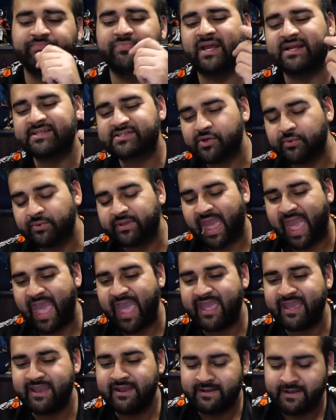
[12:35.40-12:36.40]
That's
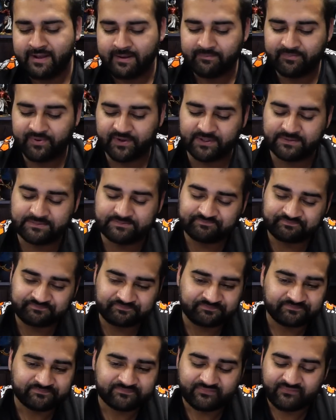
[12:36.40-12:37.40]
okay, but
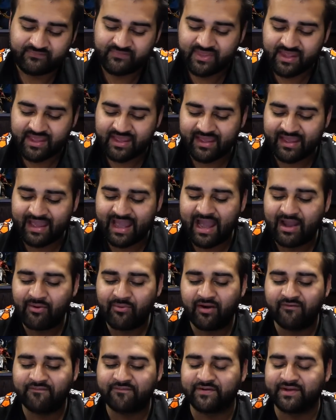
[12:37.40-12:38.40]

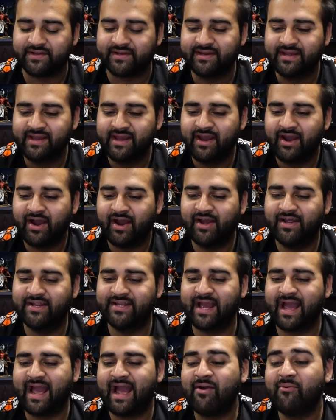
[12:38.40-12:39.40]
how often
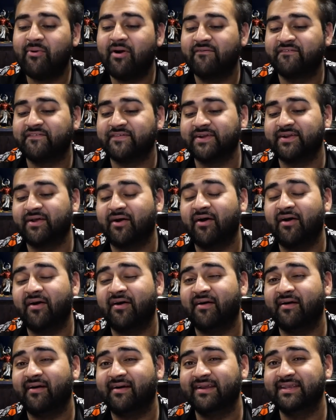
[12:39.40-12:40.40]

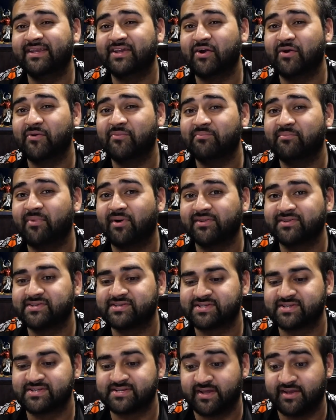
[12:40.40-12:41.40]
are, you know,
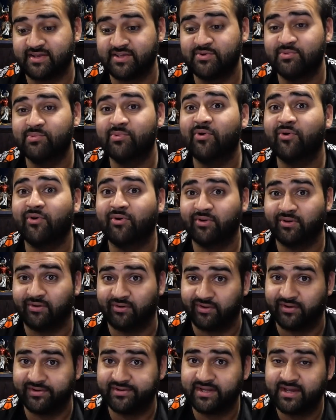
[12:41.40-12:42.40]
monsters like your
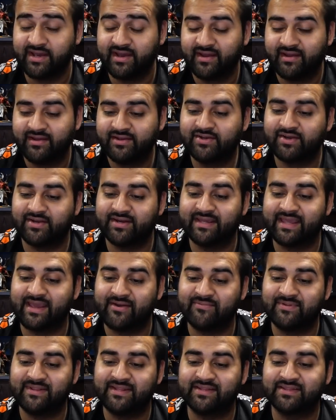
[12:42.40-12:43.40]
Warlord gonna
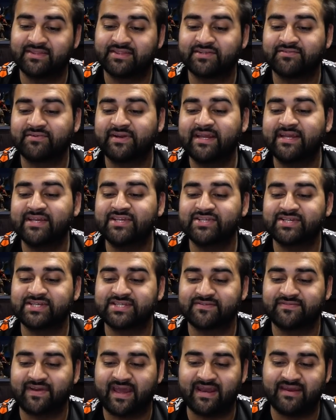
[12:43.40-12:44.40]
get within 3
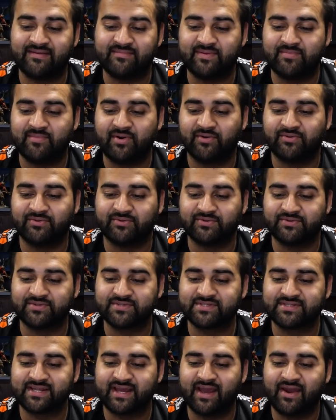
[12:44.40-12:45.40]
inches of enemy
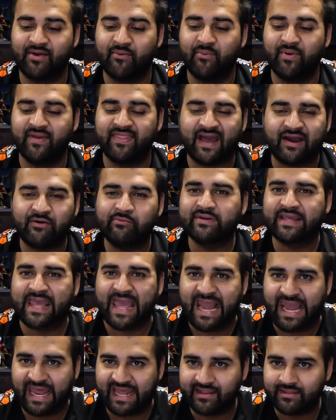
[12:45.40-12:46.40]
models without
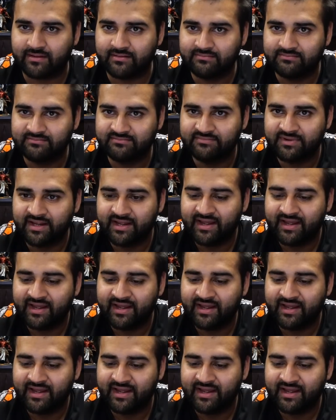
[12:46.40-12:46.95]
killing them?